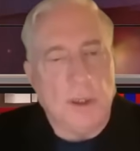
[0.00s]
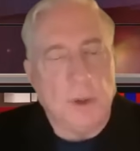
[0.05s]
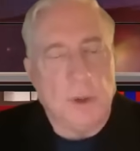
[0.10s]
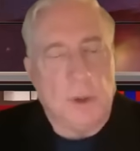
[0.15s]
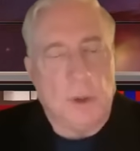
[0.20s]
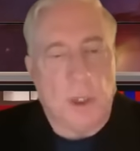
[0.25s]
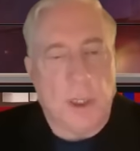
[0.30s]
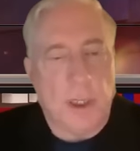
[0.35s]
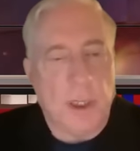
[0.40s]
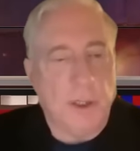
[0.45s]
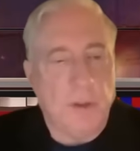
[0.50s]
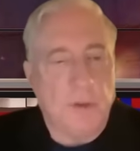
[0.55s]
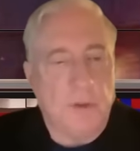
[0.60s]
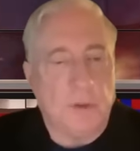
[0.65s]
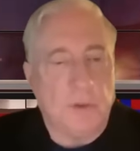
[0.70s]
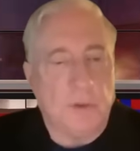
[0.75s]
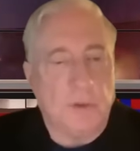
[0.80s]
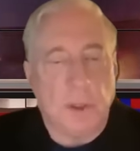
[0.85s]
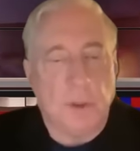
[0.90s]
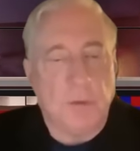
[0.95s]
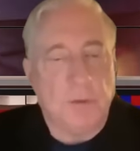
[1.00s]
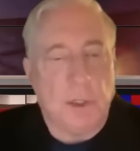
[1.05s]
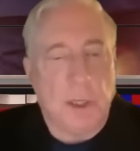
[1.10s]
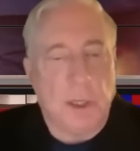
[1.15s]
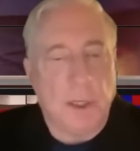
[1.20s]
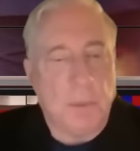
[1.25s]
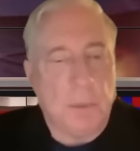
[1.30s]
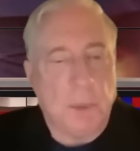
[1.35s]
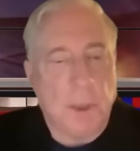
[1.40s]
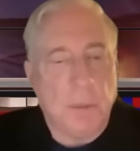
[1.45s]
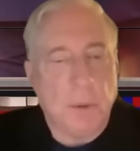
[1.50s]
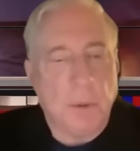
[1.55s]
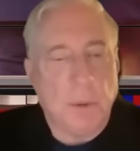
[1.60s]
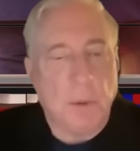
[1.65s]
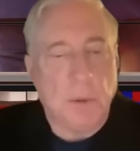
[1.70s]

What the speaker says: Ukrainians are very fine people.